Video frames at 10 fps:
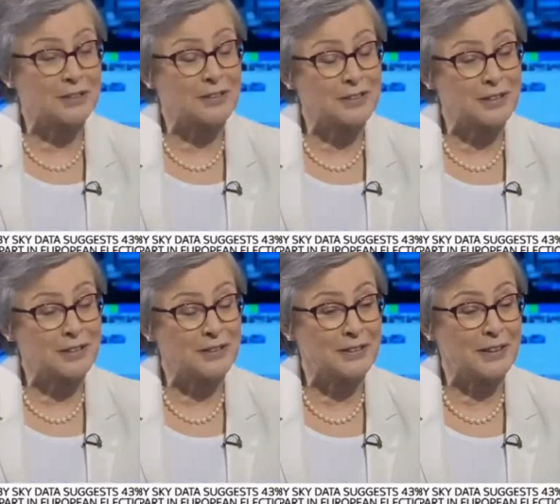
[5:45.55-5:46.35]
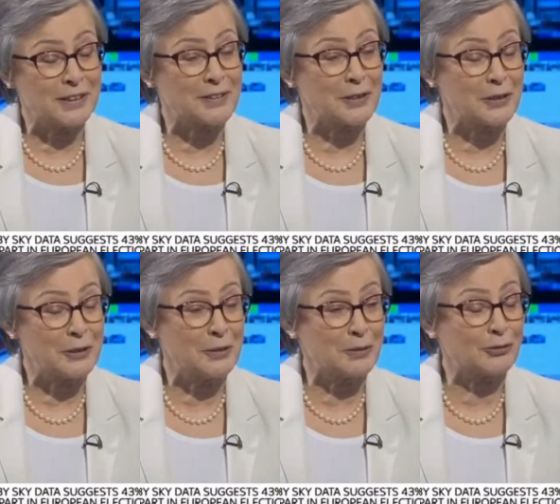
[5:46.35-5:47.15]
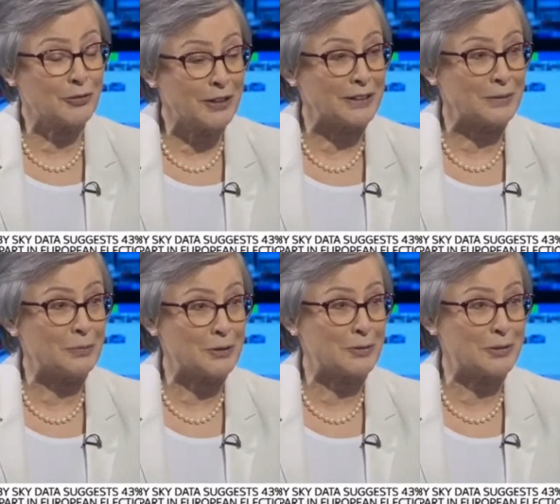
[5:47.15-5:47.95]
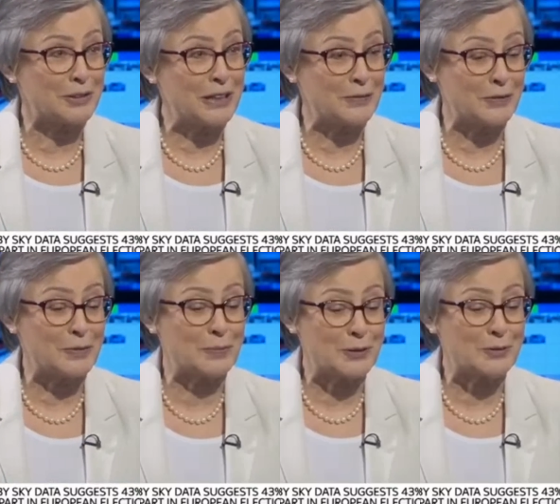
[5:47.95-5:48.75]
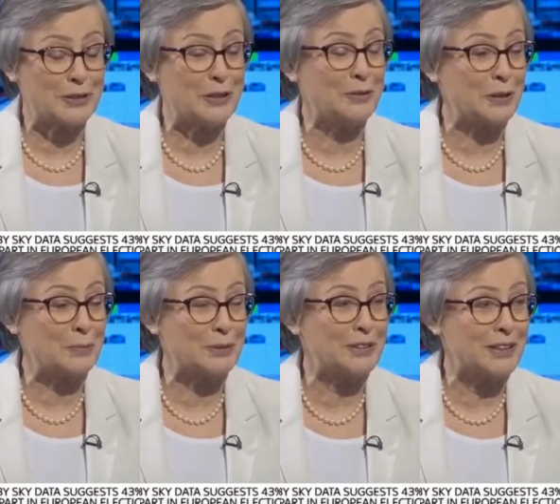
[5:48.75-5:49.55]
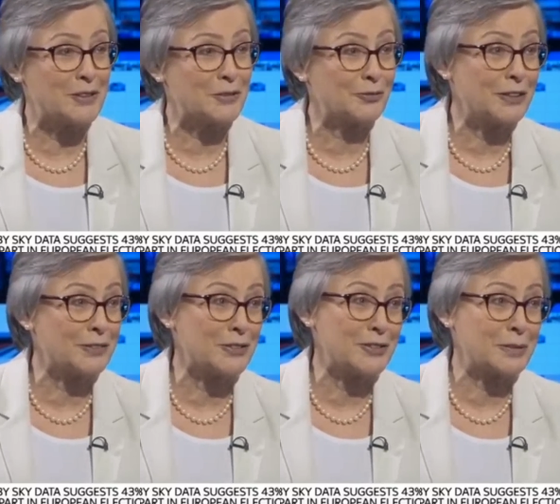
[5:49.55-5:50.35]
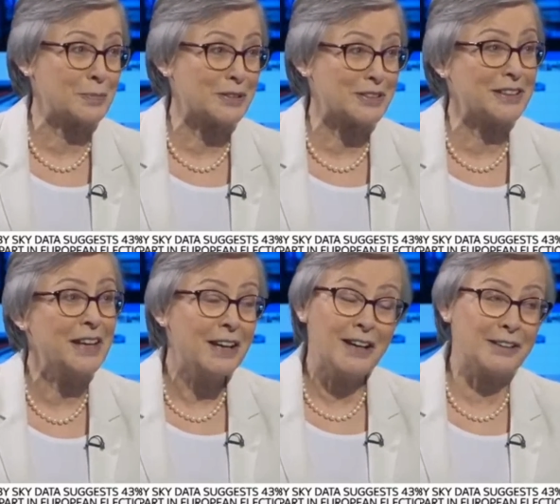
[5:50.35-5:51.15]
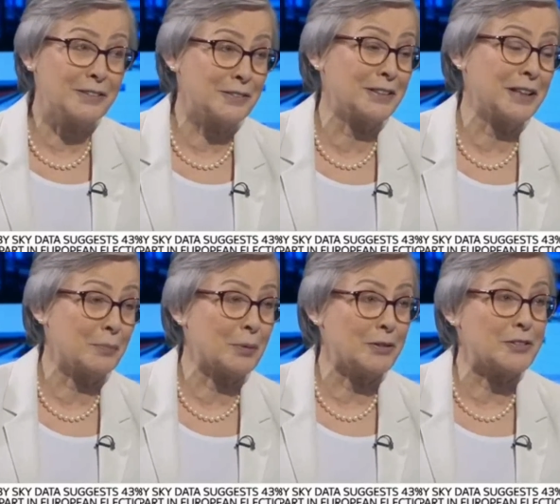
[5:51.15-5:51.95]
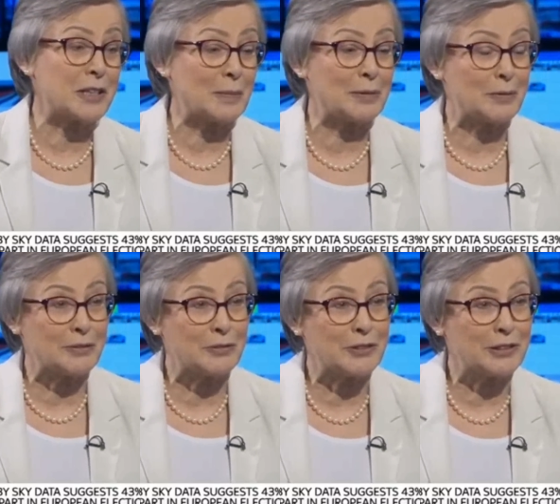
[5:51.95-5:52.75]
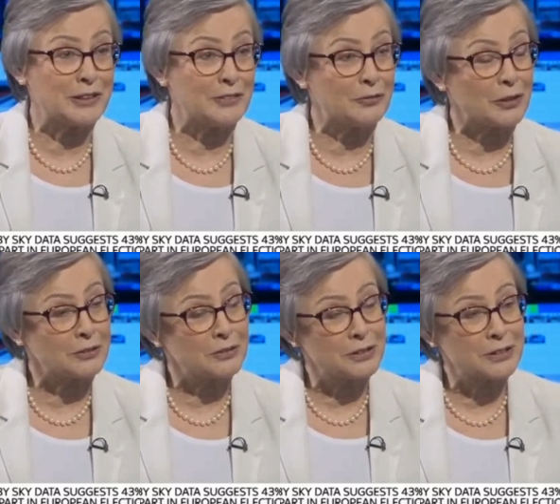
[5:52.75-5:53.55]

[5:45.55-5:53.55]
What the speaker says: to see that there's a huge fight between the Leavers, between UKIP and Nigel Farage's party. I don't think that bodes terribly well for the Leave vote.